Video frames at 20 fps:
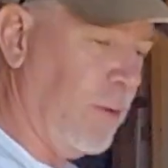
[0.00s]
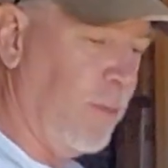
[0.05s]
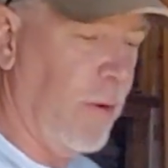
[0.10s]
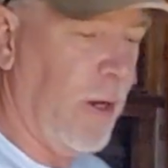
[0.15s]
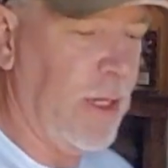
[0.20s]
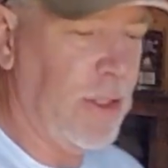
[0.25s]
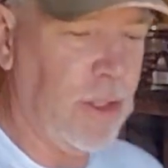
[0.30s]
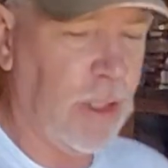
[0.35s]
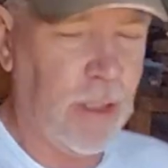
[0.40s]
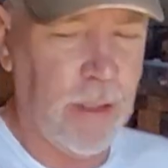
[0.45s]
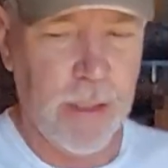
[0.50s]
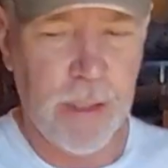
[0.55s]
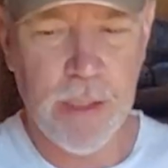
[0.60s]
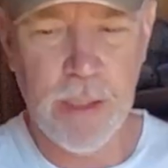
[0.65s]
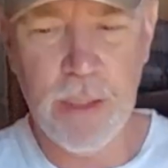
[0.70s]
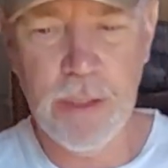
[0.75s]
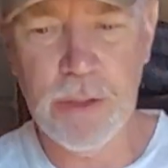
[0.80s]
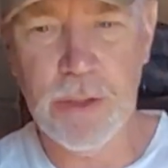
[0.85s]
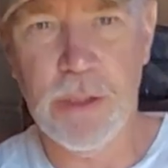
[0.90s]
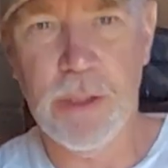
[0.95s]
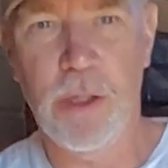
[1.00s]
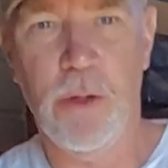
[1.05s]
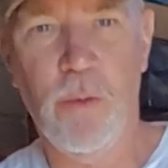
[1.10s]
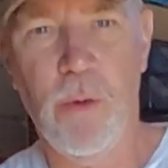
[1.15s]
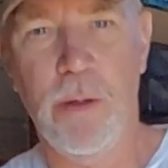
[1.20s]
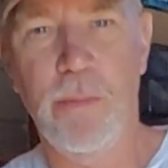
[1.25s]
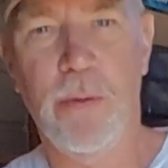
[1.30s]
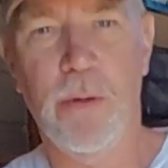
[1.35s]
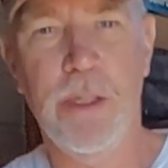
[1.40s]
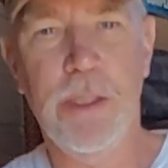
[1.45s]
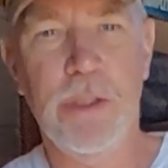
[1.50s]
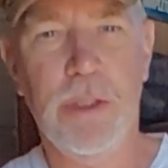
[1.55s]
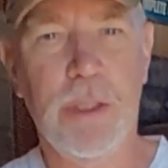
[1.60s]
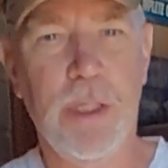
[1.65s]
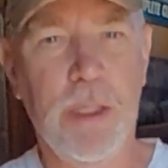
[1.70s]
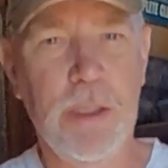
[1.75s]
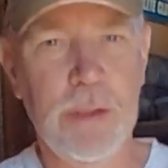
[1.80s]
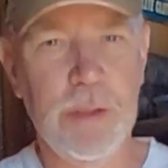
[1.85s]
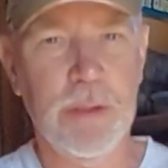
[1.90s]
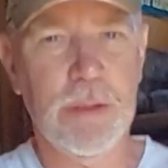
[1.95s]
a project like this, a
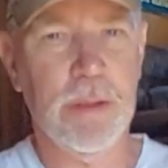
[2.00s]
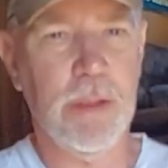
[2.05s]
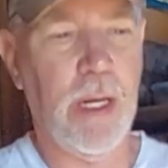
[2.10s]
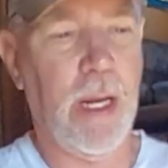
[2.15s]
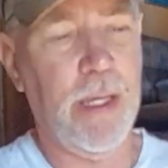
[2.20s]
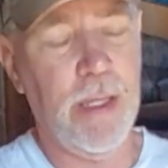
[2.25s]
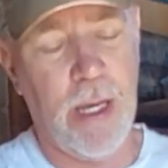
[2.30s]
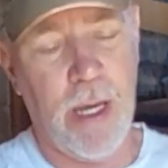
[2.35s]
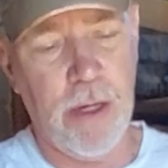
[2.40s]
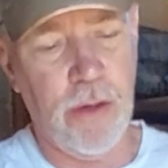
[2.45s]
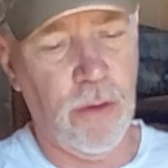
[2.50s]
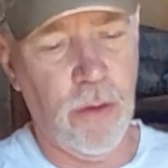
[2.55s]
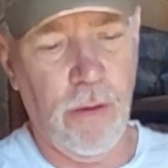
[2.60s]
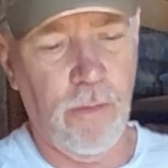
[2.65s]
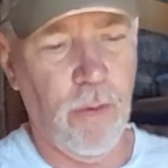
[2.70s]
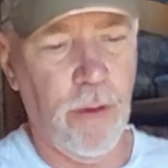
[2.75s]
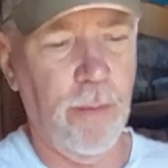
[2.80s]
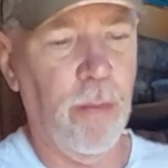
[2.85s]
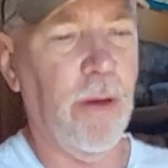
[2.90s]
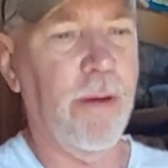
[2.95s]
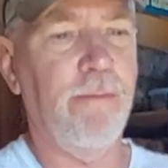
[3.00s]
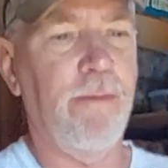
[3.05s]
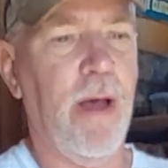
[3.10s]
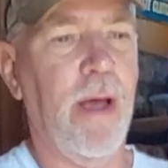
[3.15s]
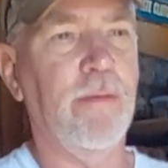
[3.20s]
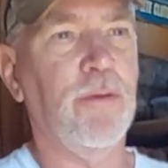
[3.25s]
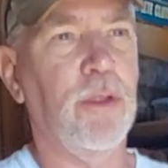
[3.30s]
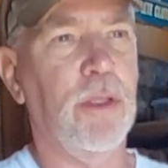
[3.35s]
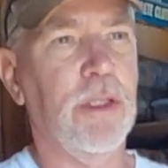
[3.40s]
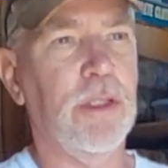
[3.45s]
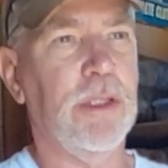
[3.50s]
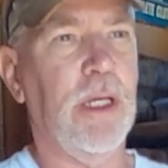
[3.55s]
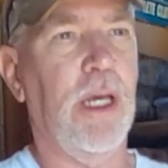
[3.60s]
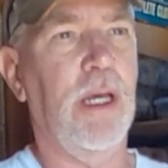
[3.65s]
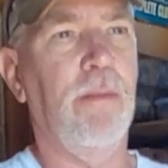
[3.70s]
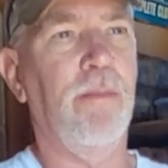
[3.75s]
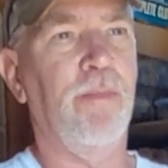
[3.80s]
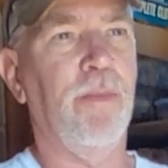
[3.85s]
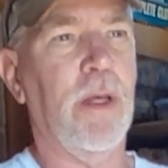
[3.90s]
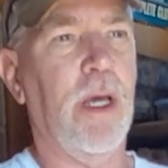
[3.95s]
1.6, and I don't know if 1.5s are the
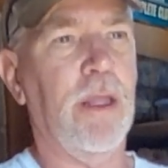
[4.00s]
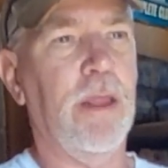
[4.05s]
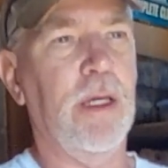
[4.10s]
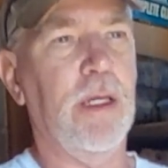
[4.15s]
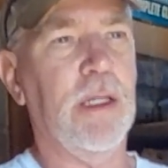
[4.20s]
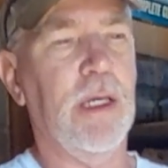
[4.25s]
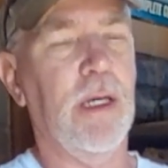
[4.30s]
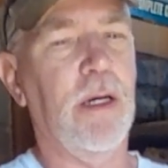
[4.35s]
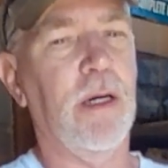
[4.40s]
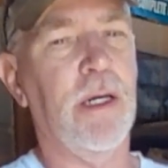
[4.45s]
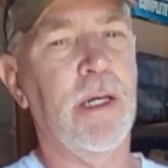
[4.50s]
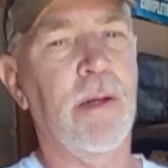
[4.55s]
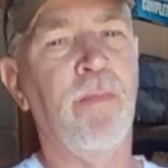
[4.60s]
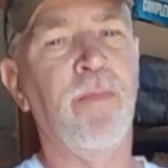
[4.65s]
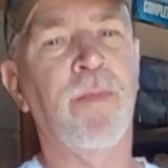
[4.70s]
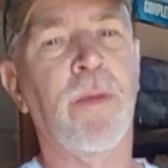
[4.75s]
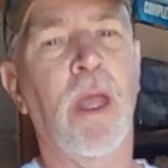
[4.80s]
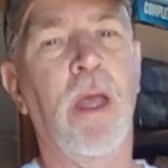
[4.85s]
same. I think they are.